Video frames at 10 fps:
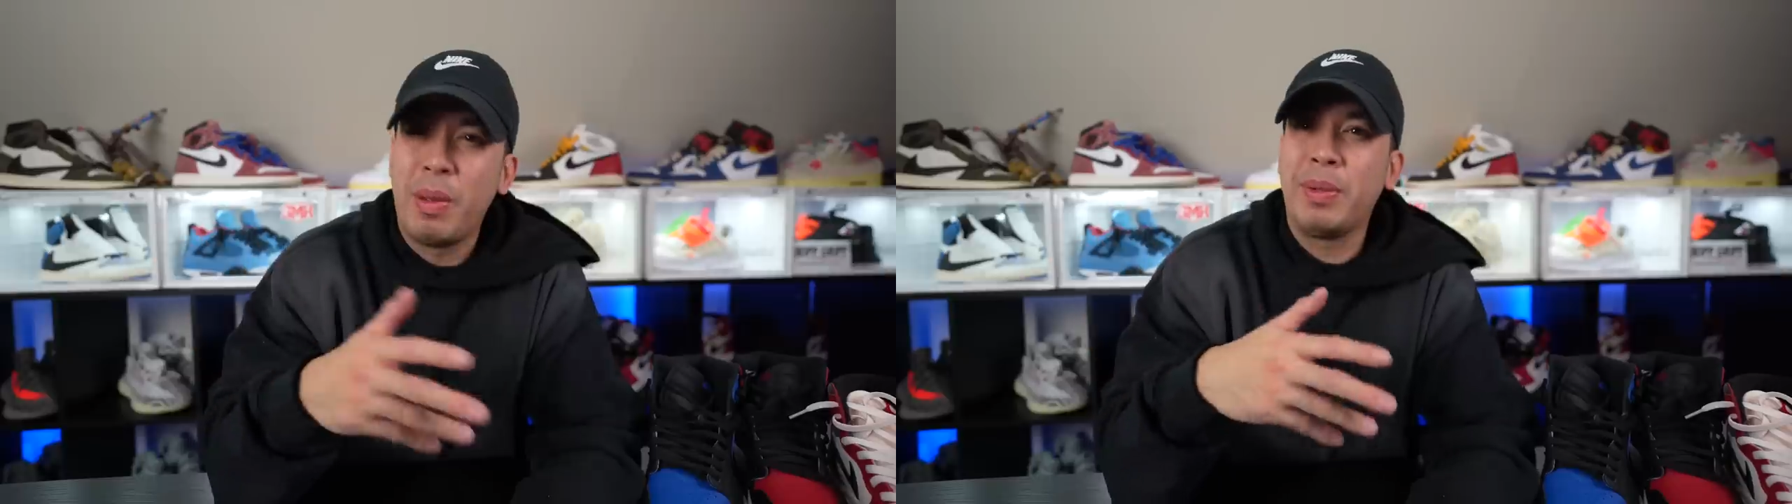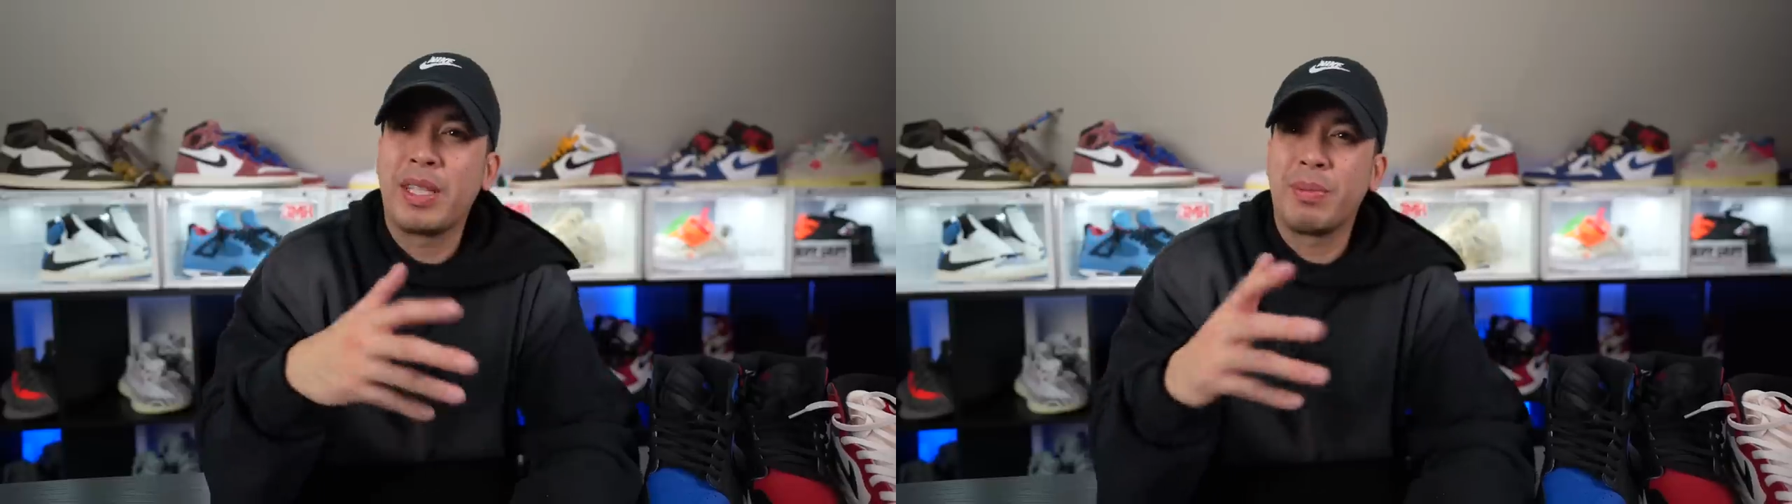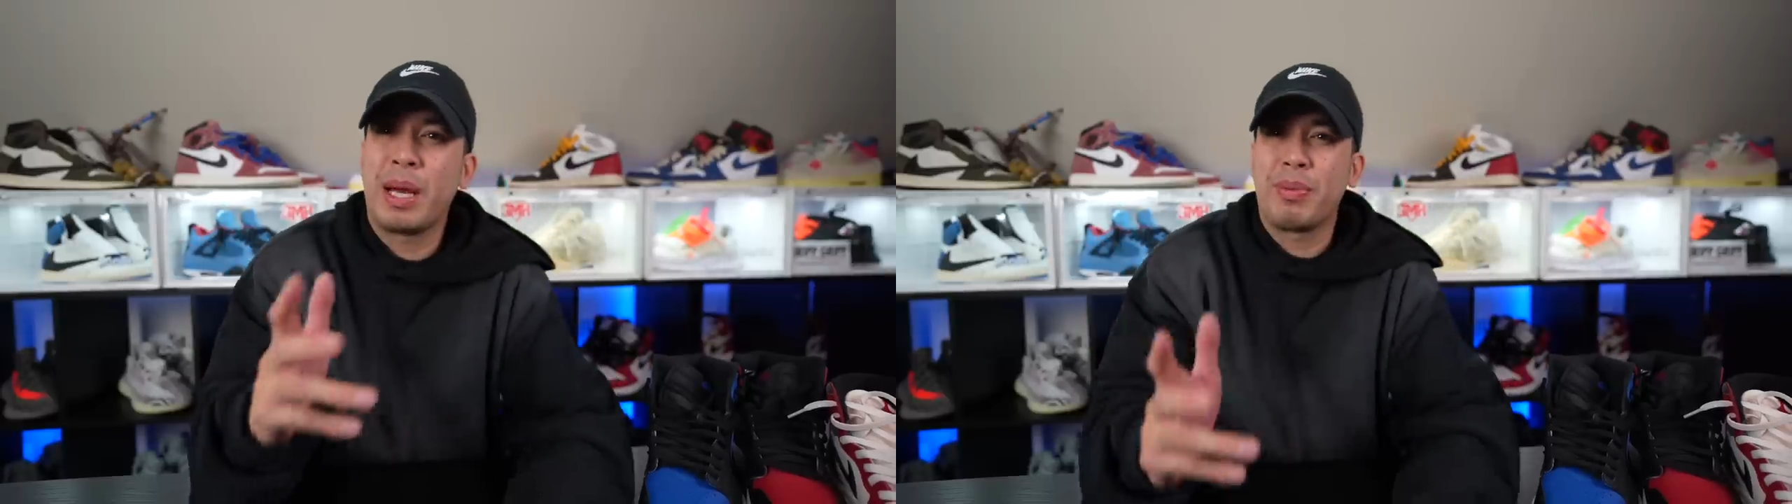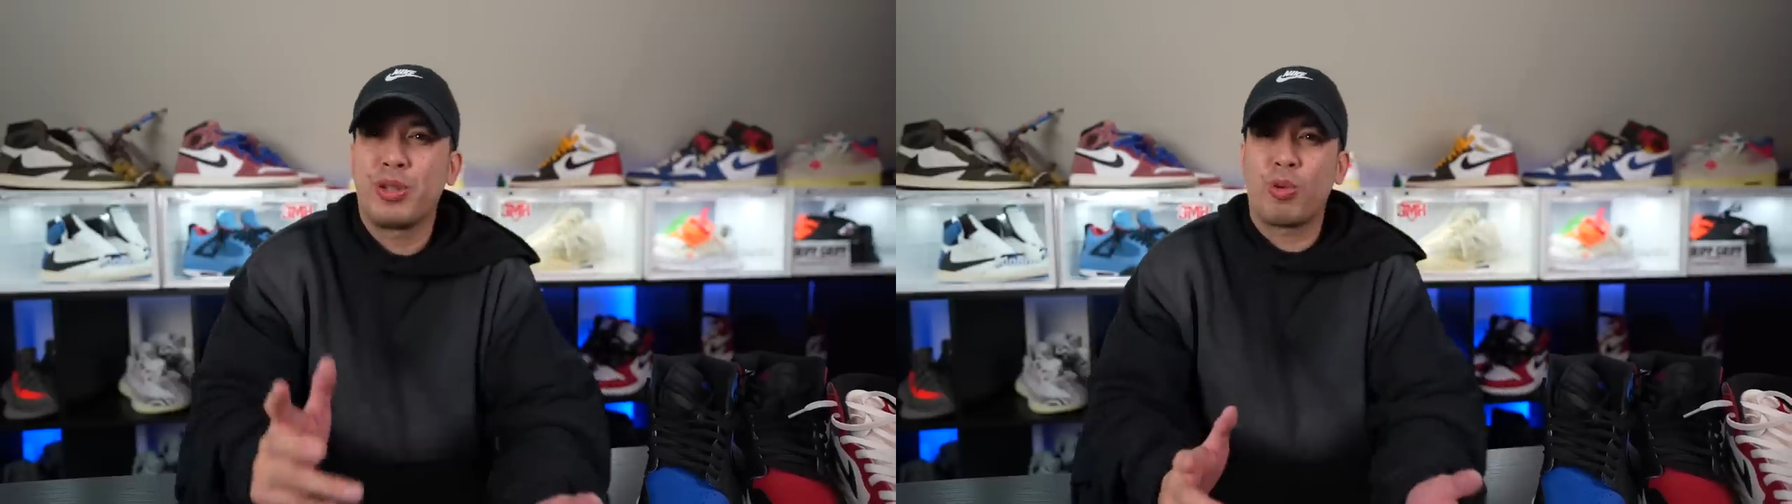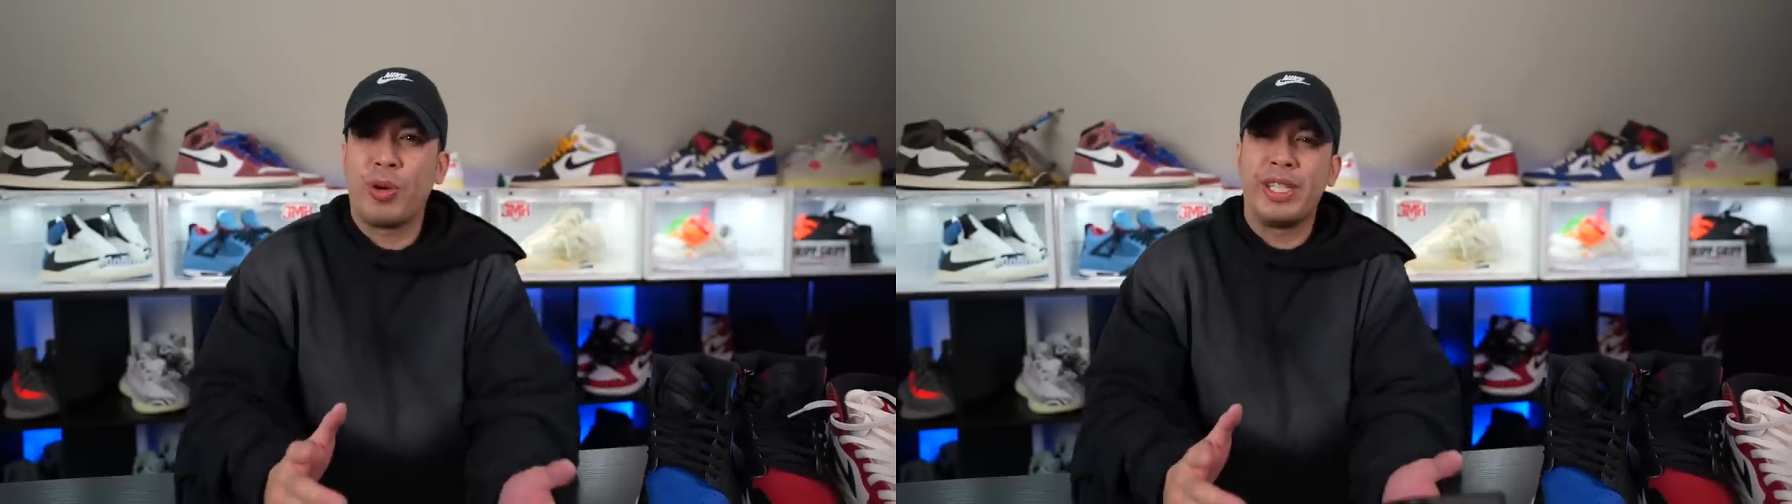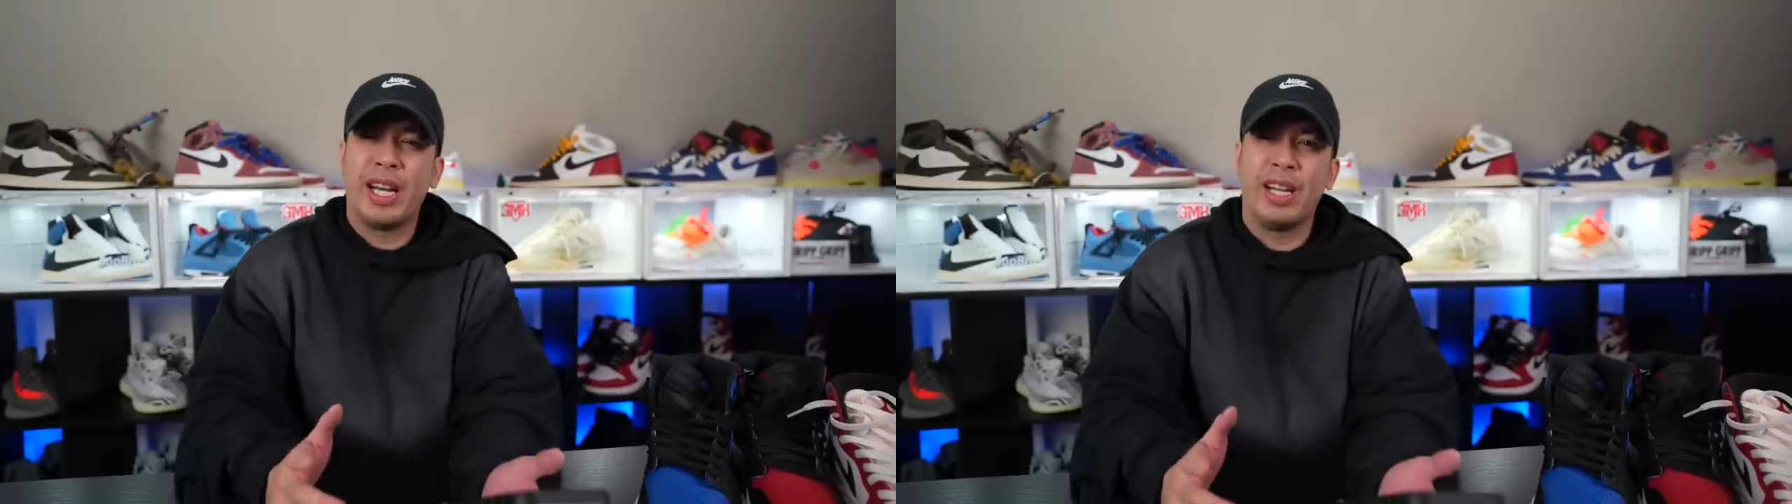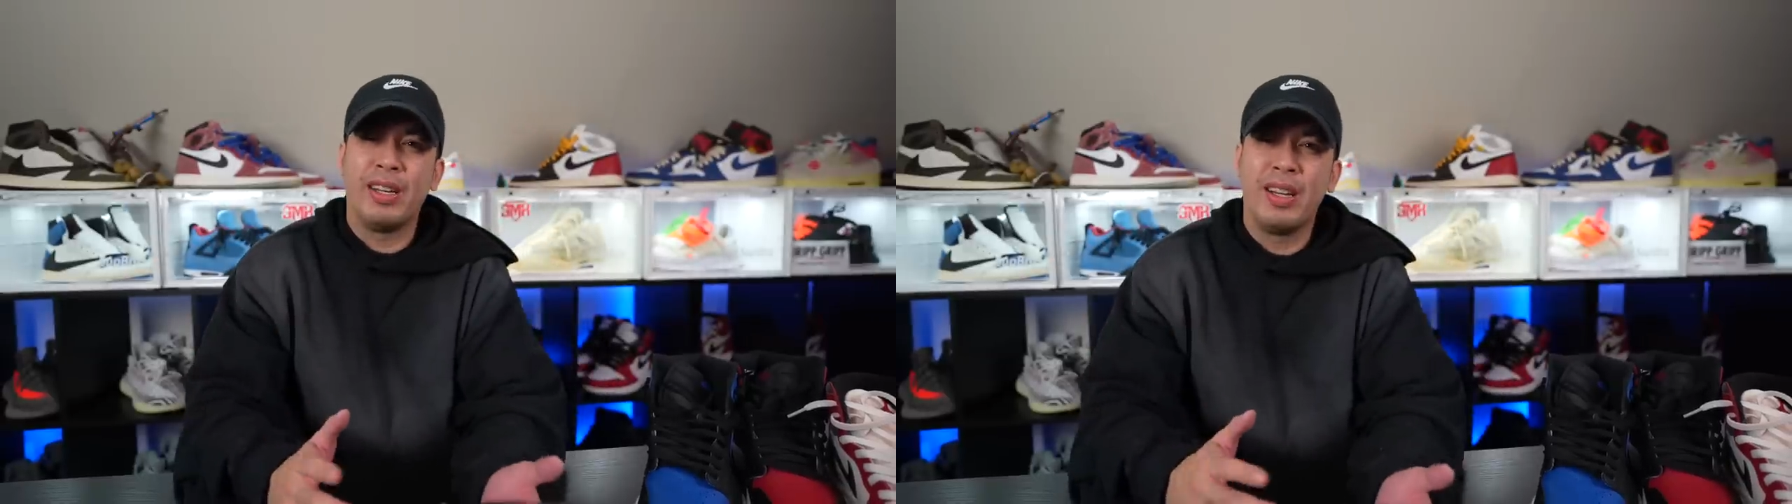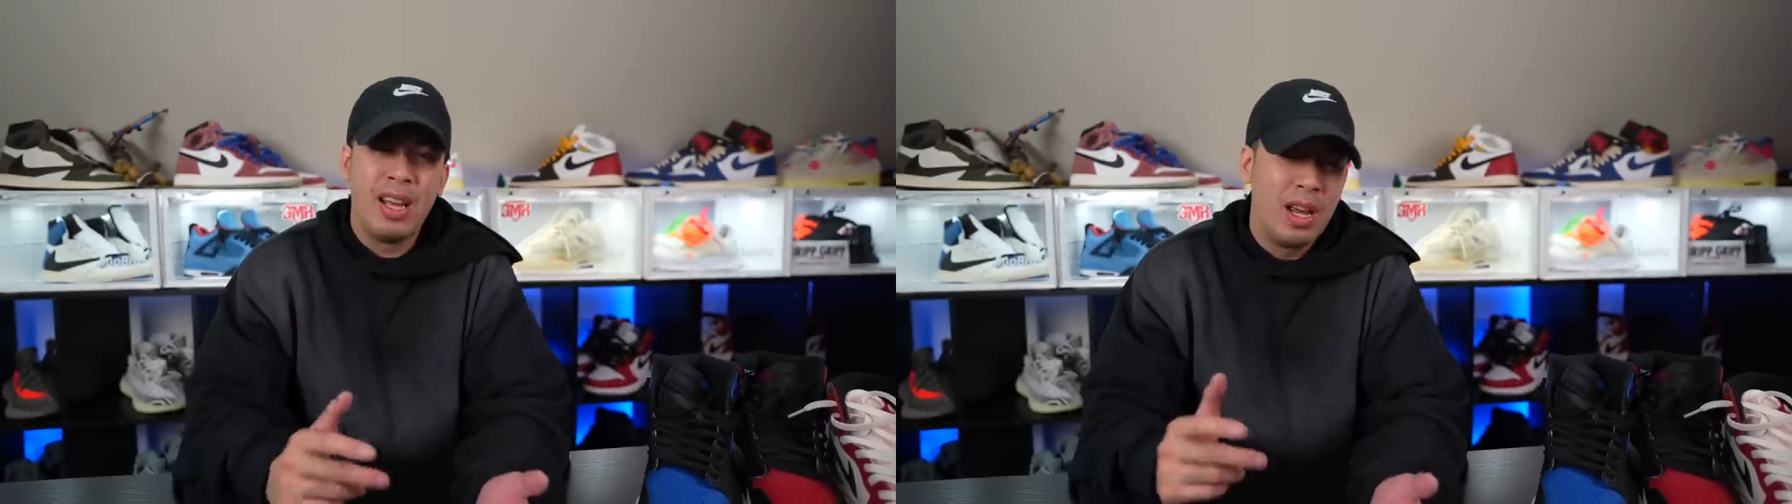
Maybe some type of storytelling.